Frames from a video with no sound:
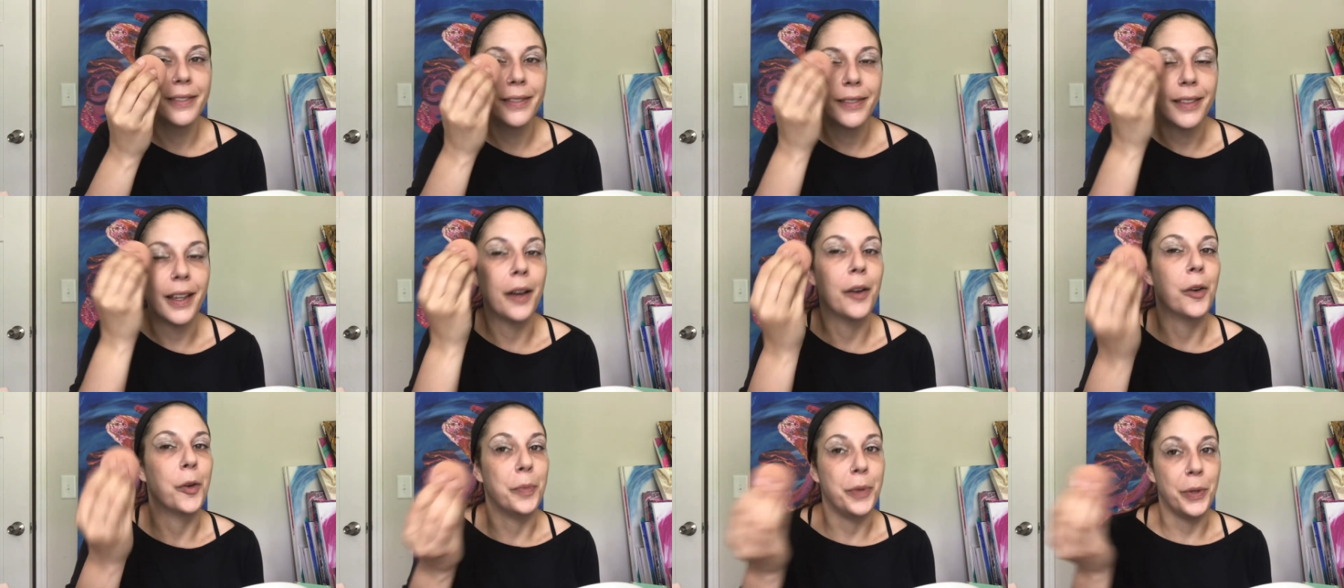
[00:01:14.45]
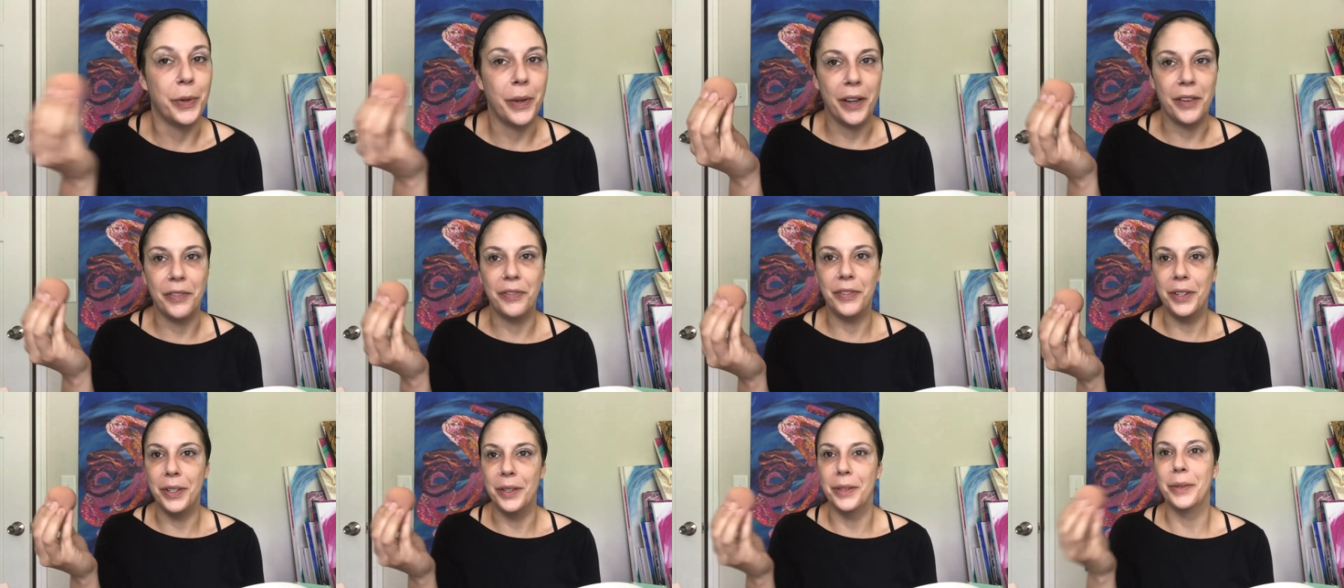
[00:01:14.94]
I hope you have
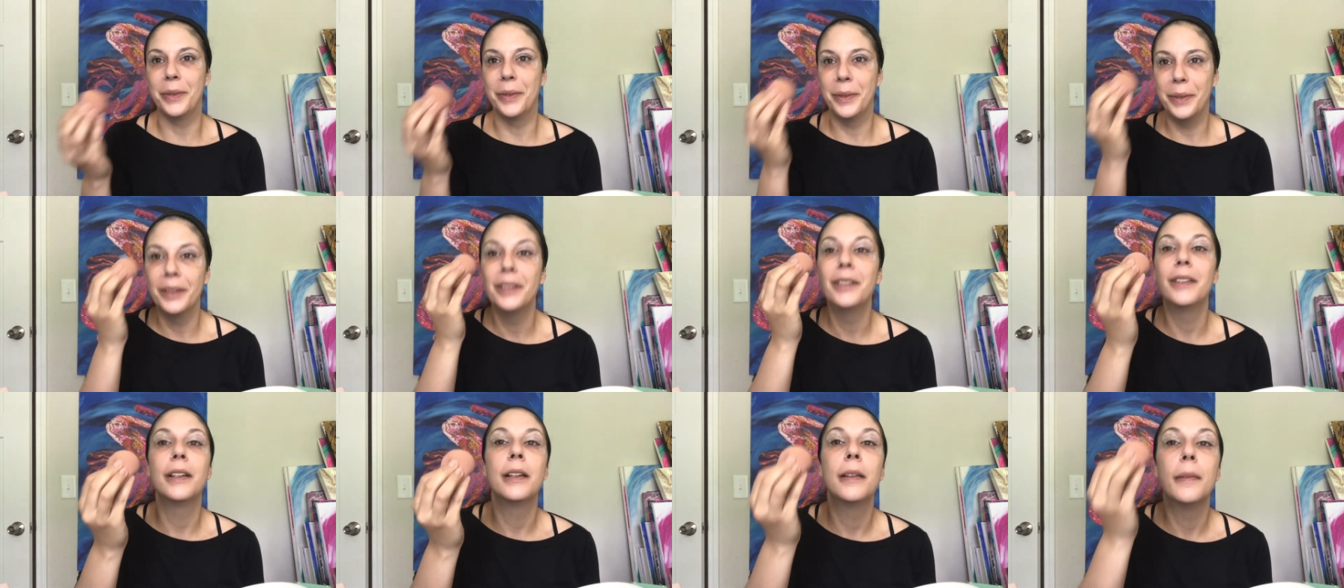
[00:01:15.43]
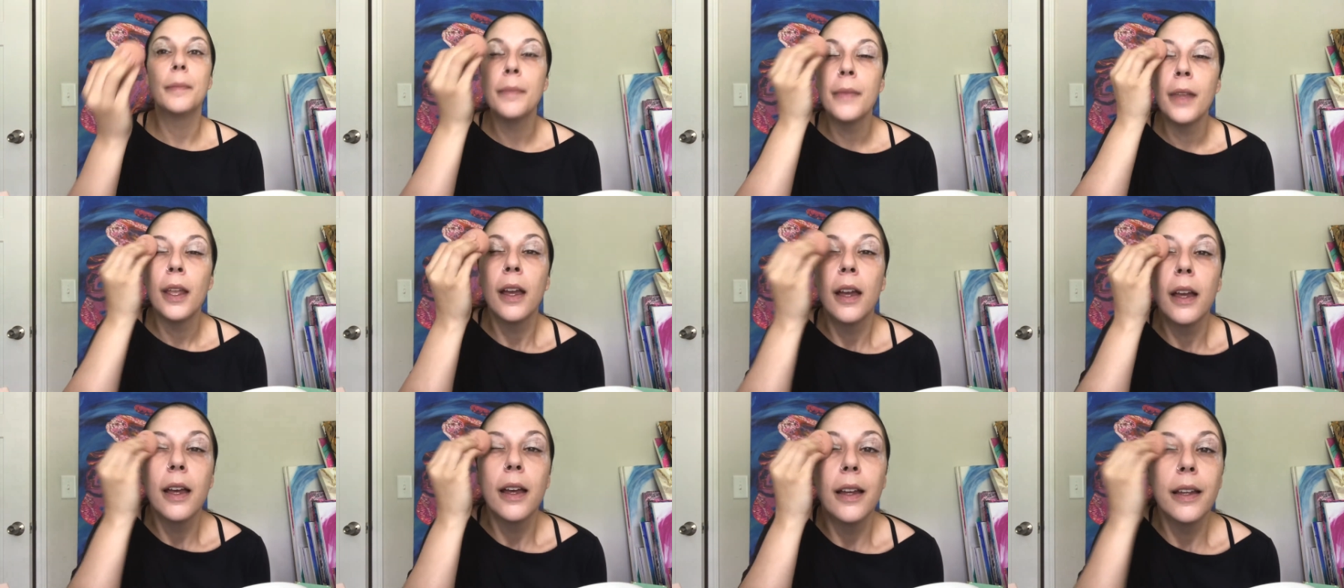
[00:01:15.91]
too.
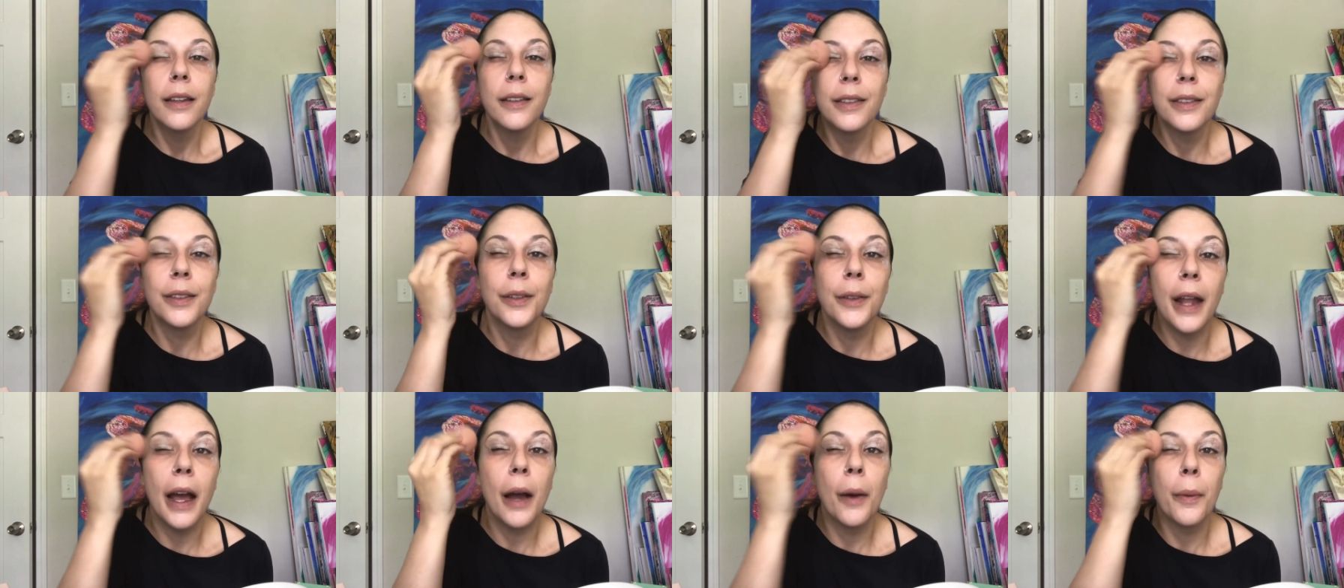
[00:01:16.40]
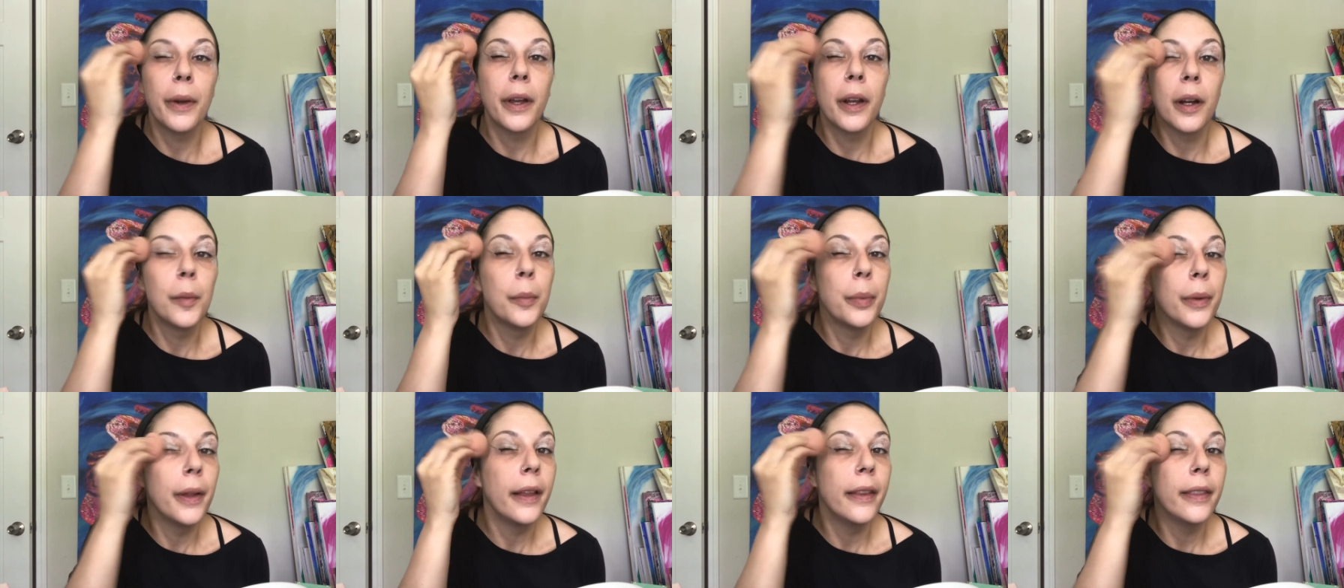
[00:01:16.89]
So now we're going to
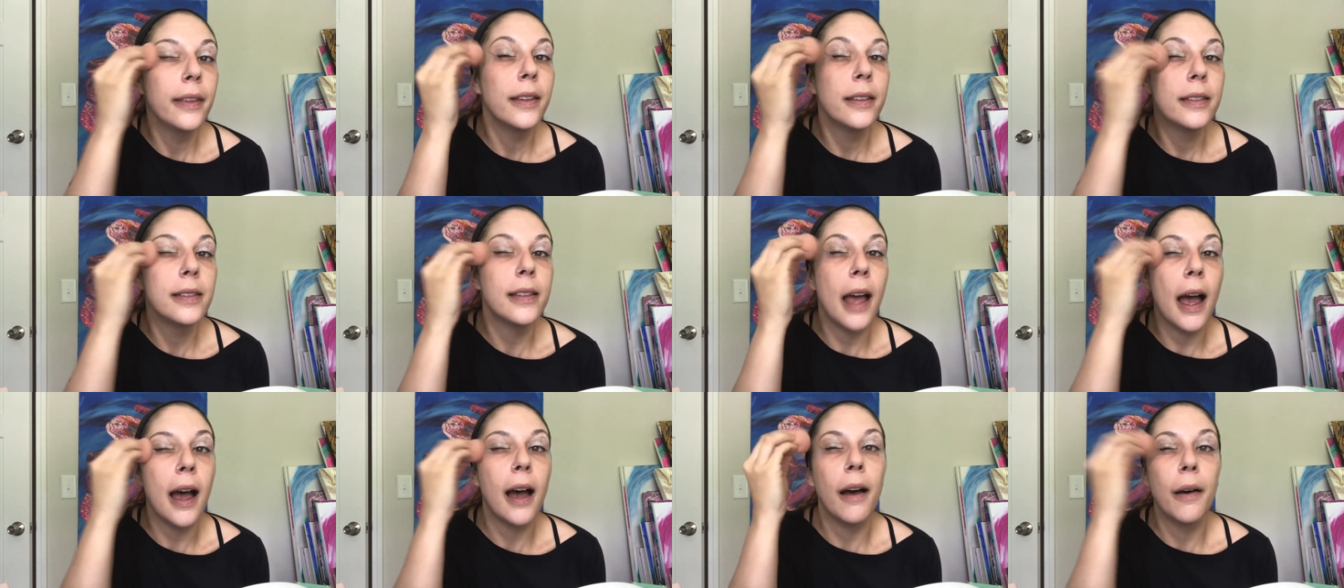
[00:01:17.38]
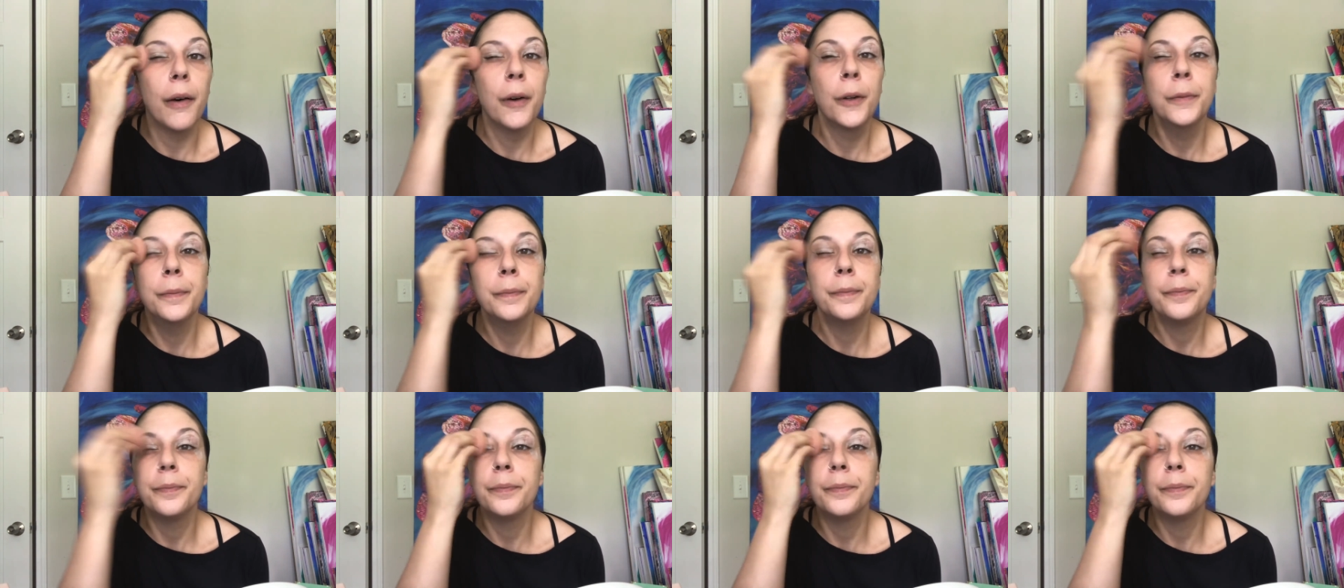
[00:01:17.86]
blend this out.